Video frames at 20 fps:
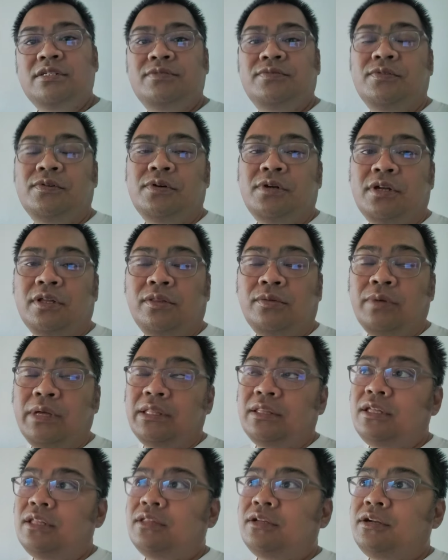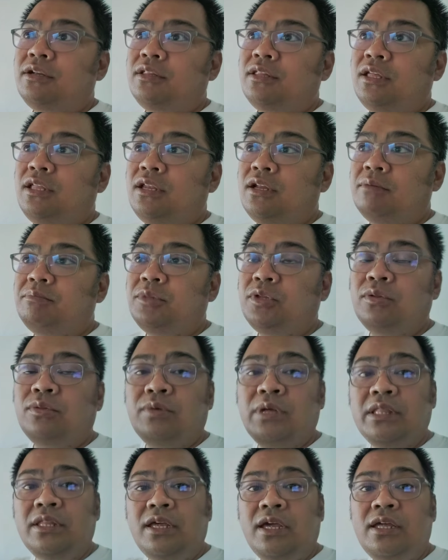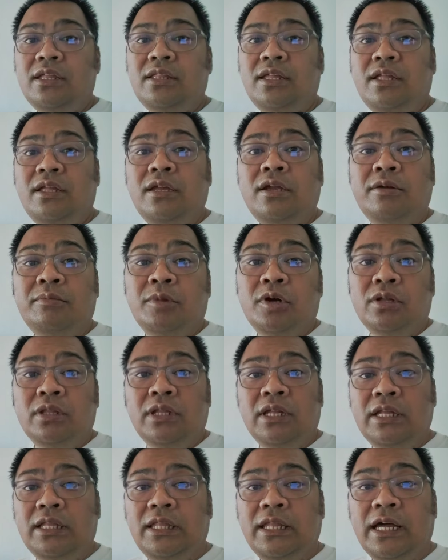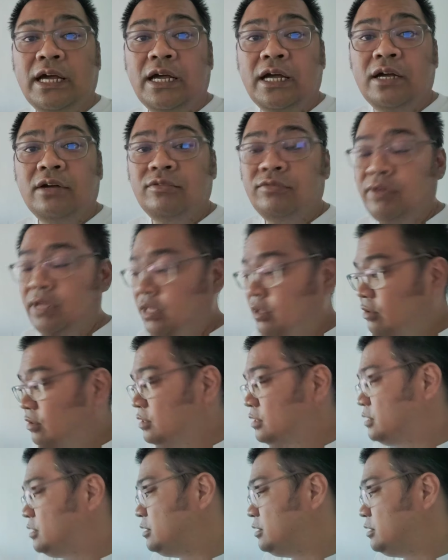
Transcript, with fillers: for twenty thirteen up to twenty eighteen year model ng Vios.